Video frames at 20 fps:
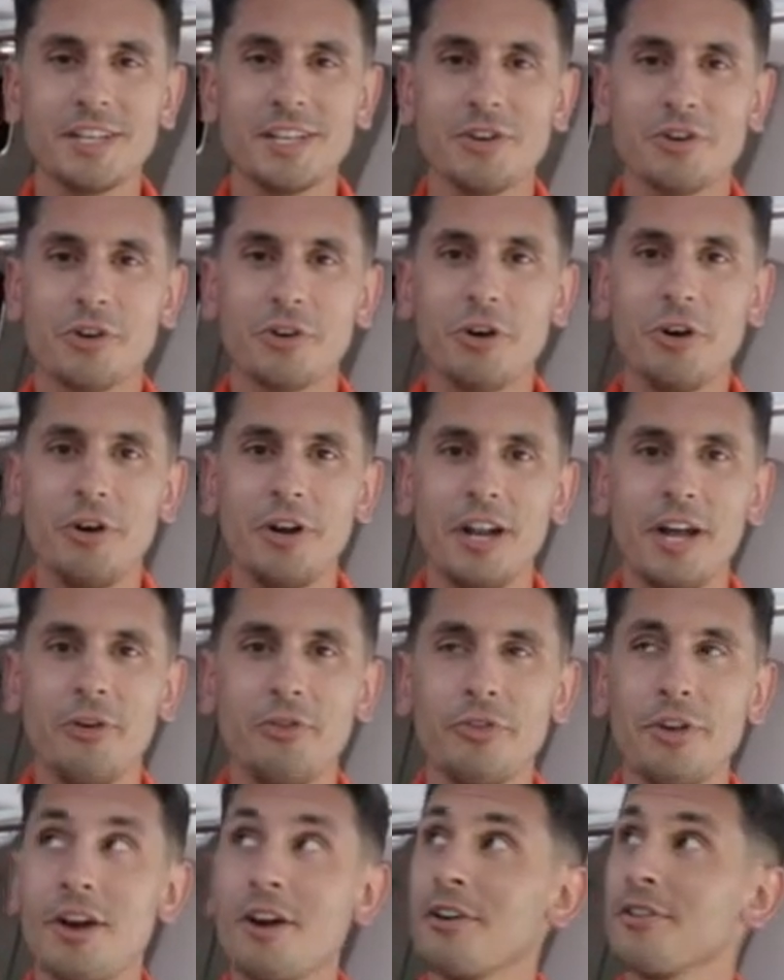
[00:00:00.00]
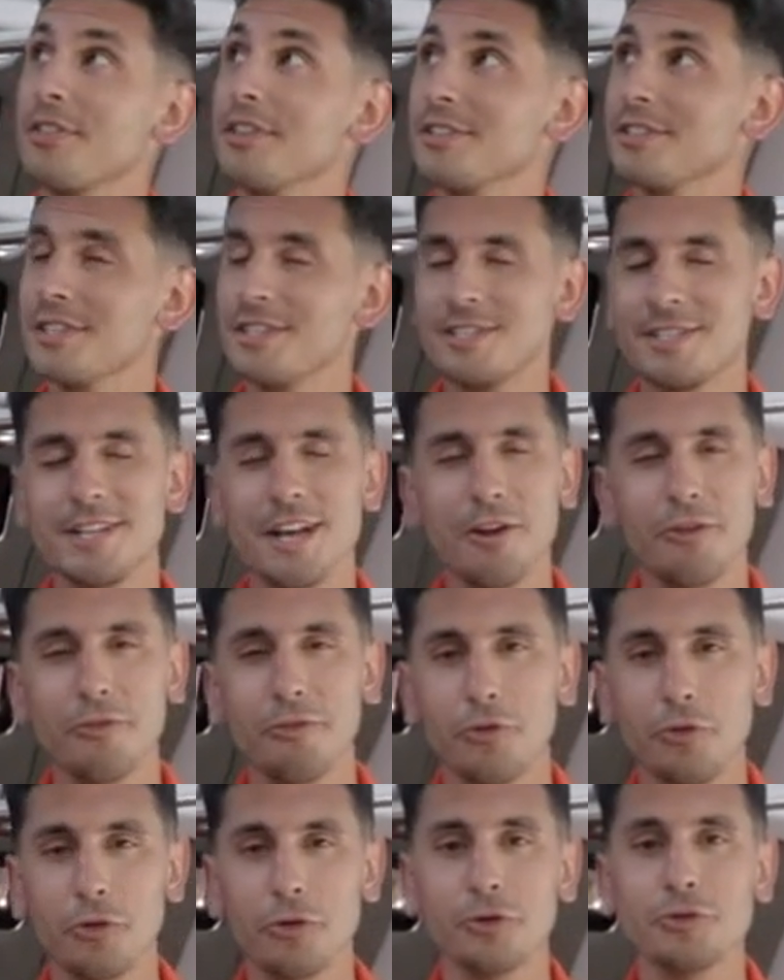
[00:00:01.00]
that you're caught out there. This is South
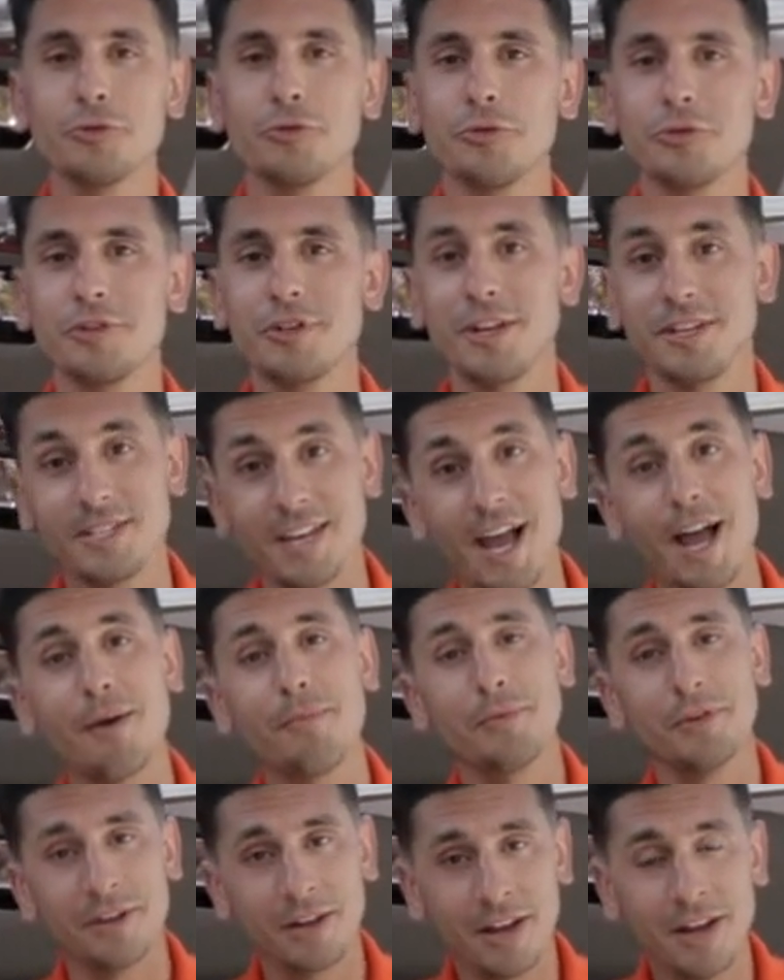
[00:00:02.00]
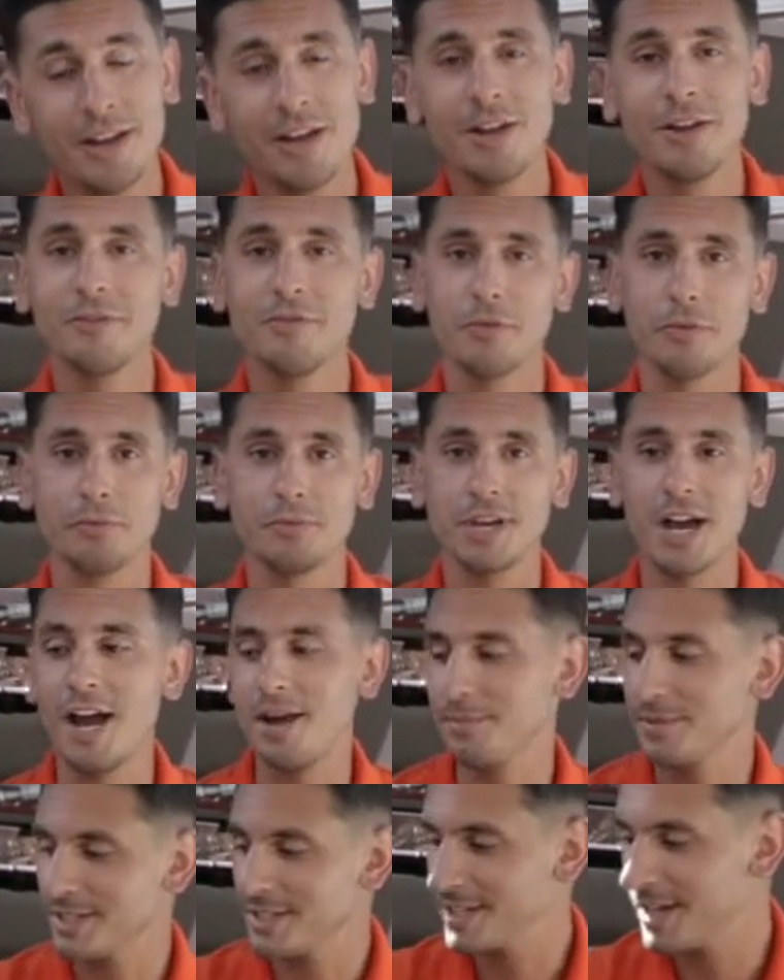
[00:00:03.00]
Florida, so it does happen from
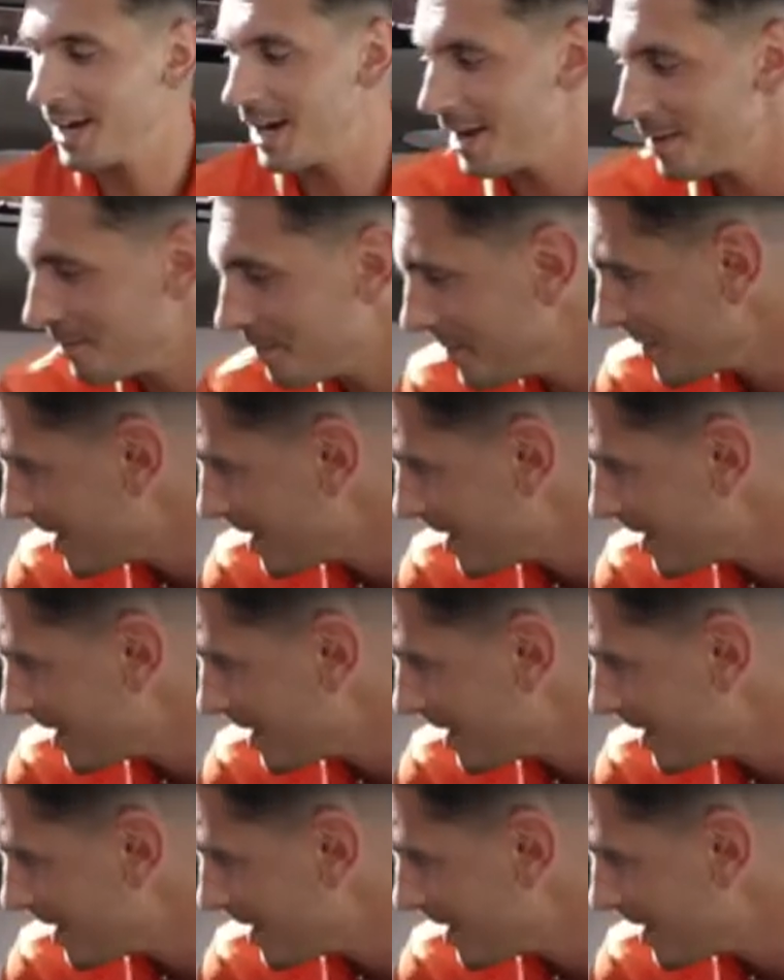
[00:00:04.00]
time to time.